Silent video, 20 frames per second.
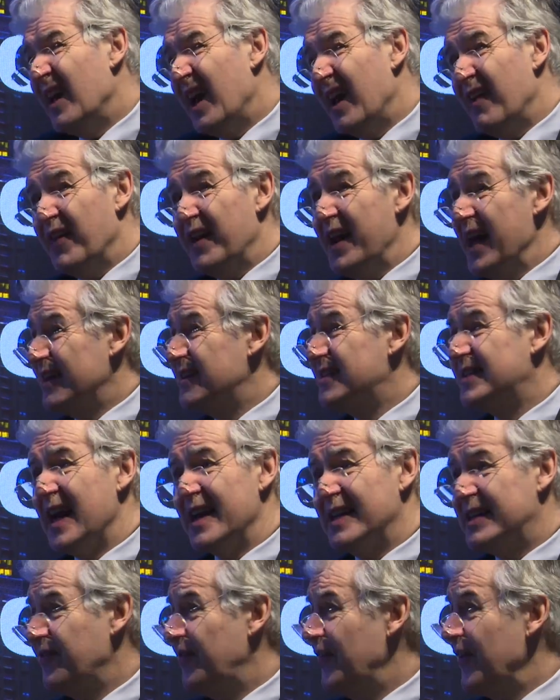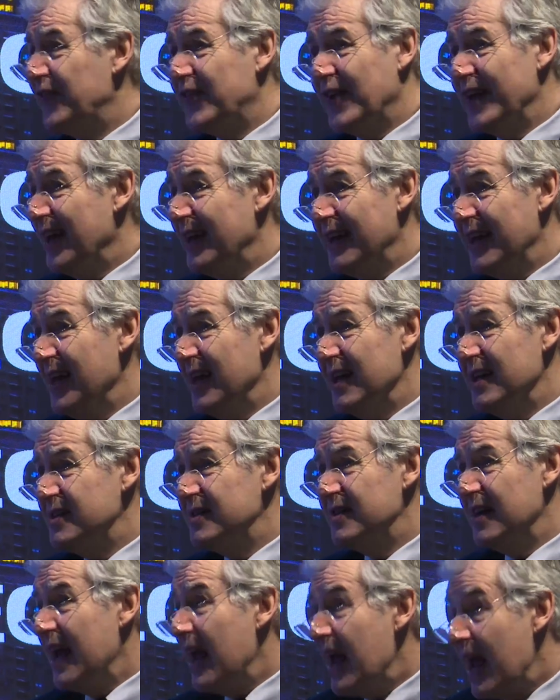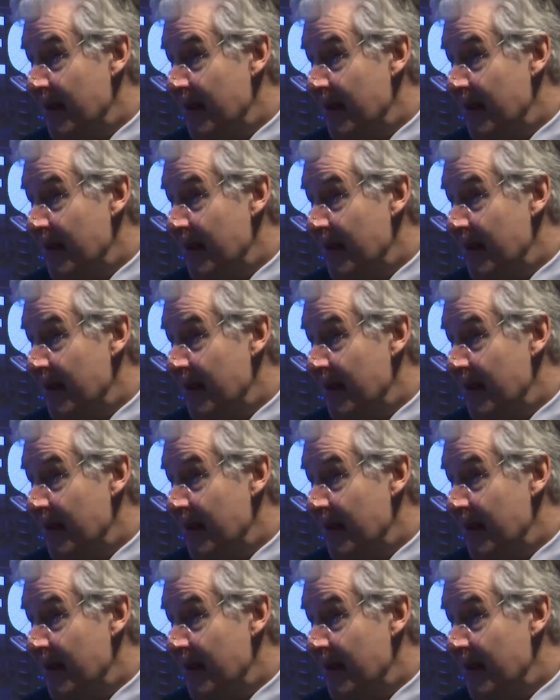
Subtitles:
in the next 10 to 15 years,